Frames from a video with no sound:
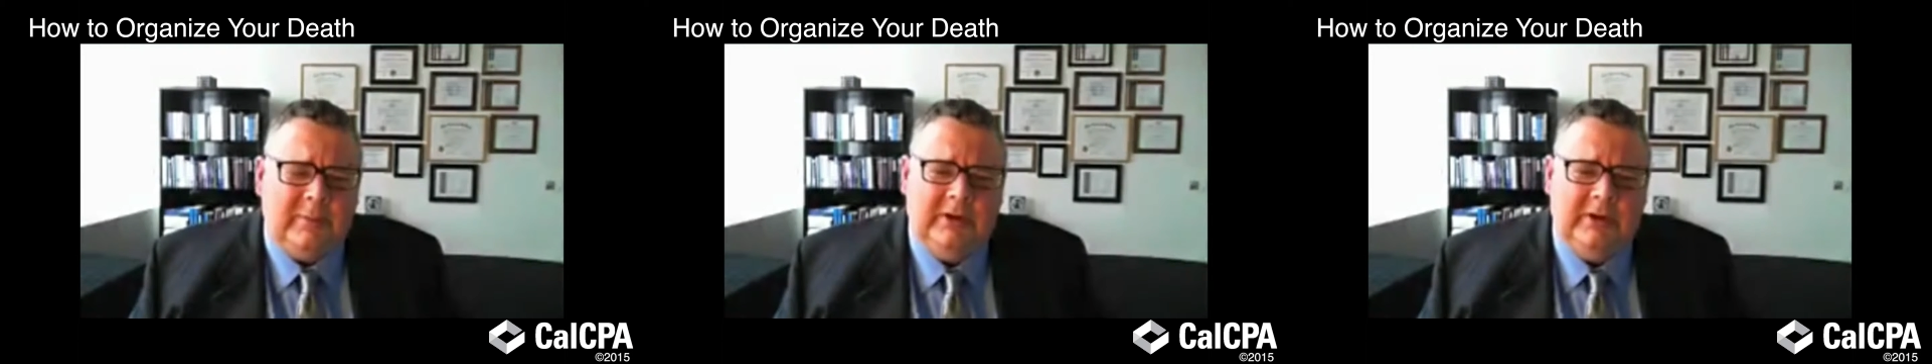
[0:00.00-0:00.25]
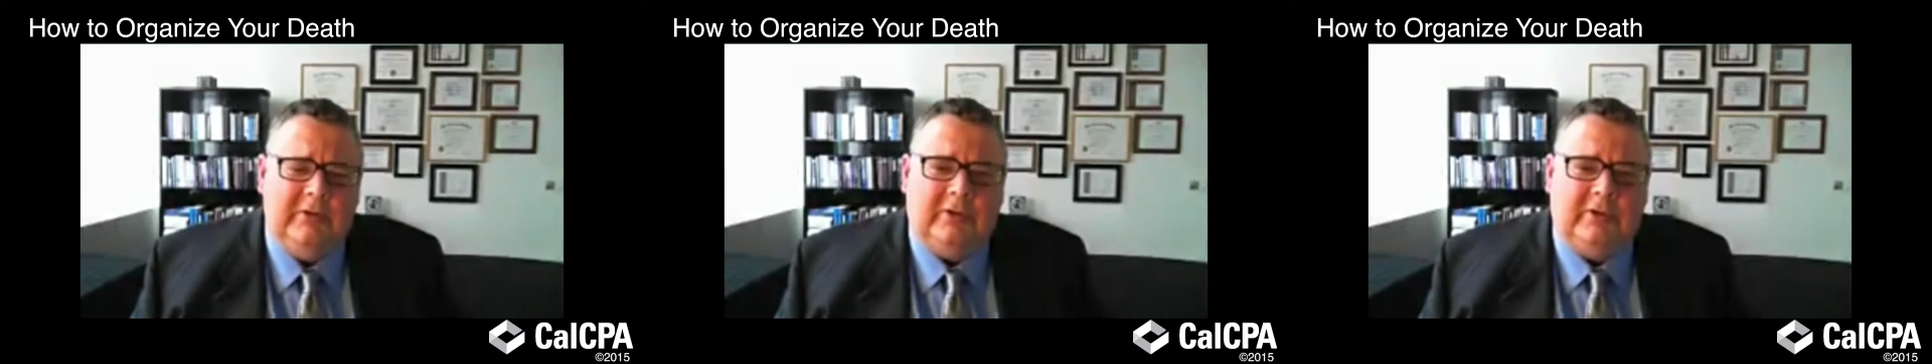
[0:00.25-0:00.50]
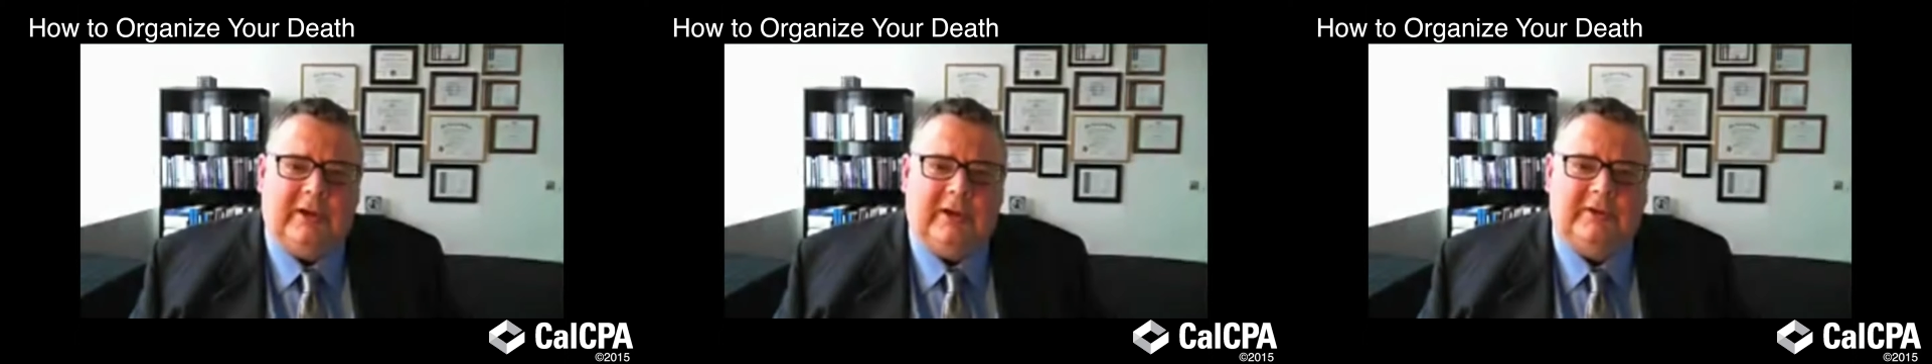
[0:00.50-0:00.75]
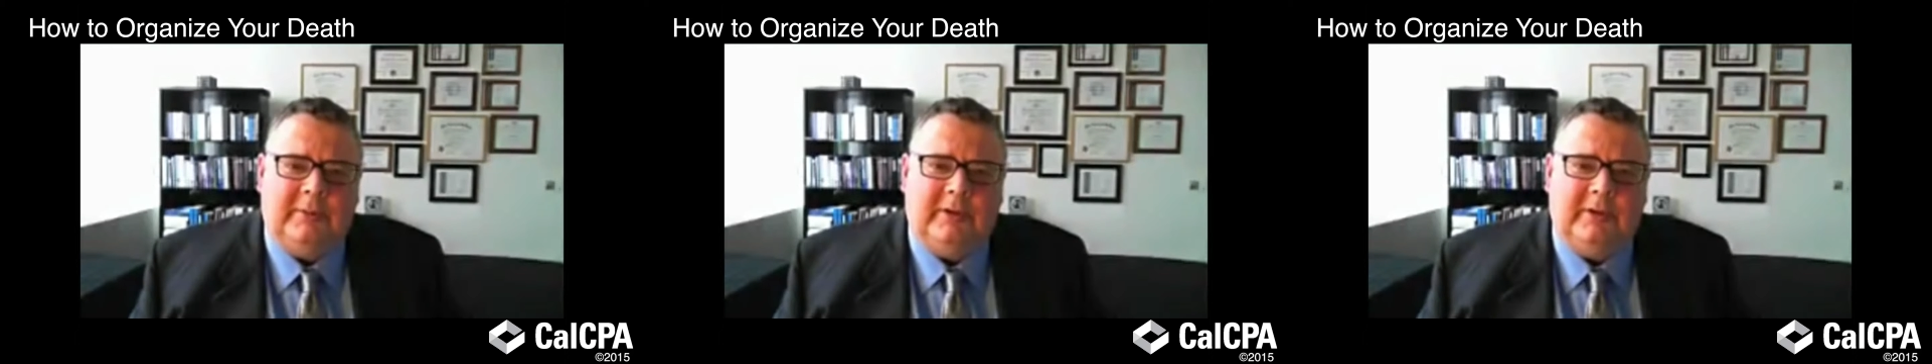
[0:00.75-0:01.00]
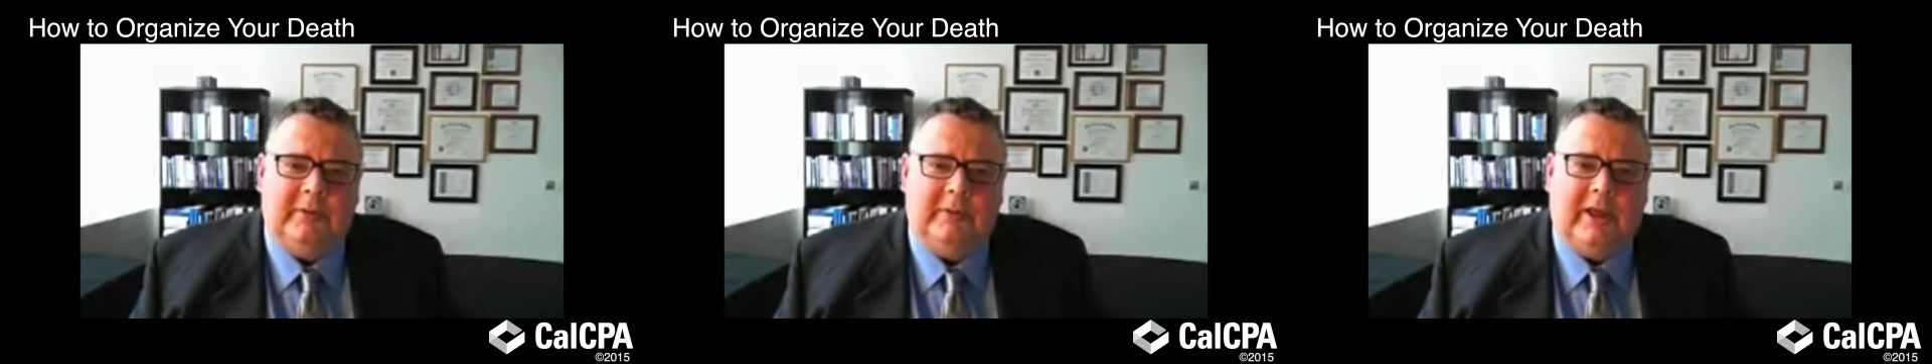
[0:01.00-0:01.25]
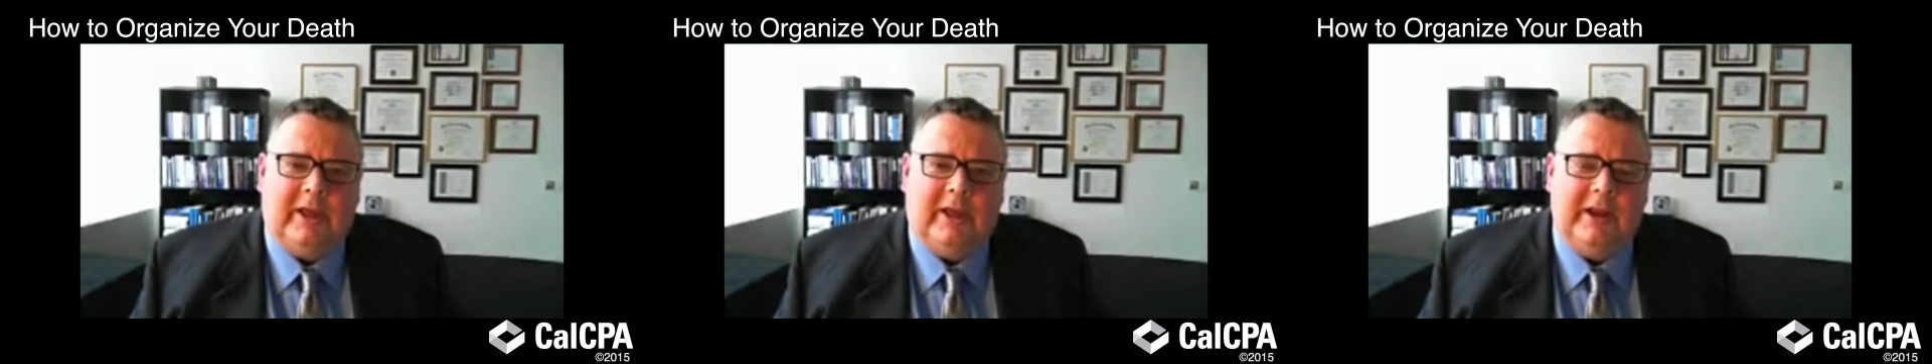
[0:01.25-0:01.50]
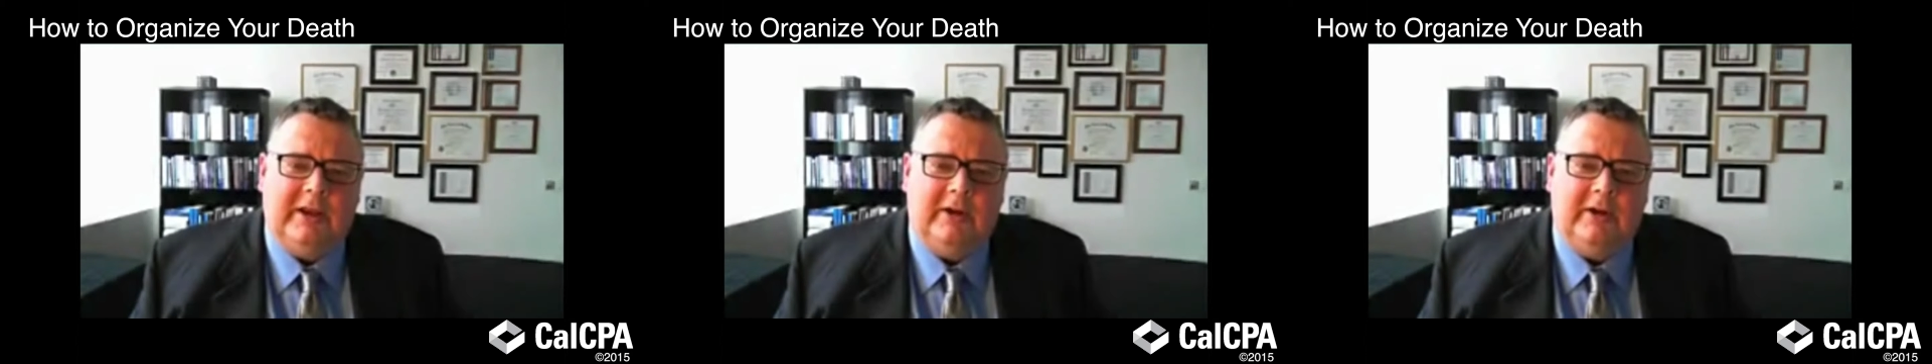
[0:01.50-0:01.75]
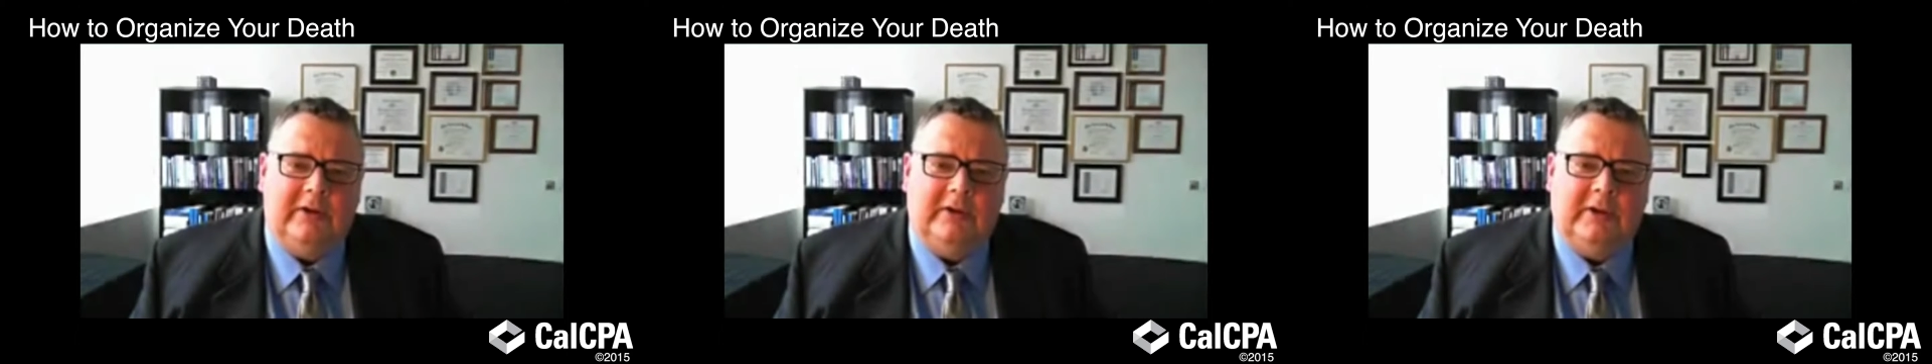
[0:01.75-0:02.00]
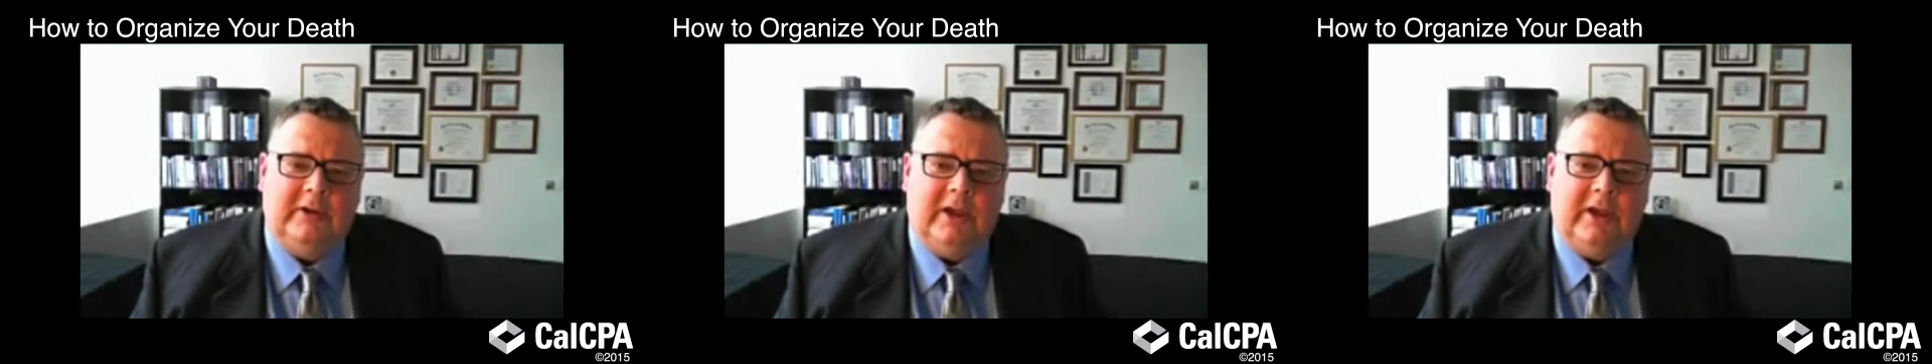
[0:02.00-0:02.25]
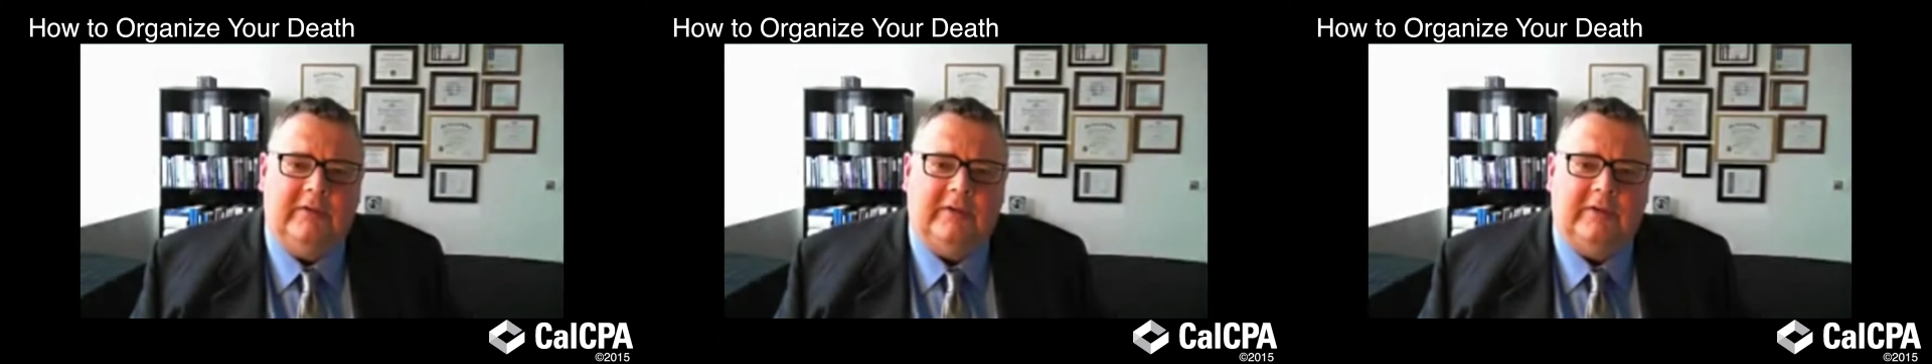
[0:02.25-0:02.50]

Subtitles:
as somebody you trust, somebody with a lot of years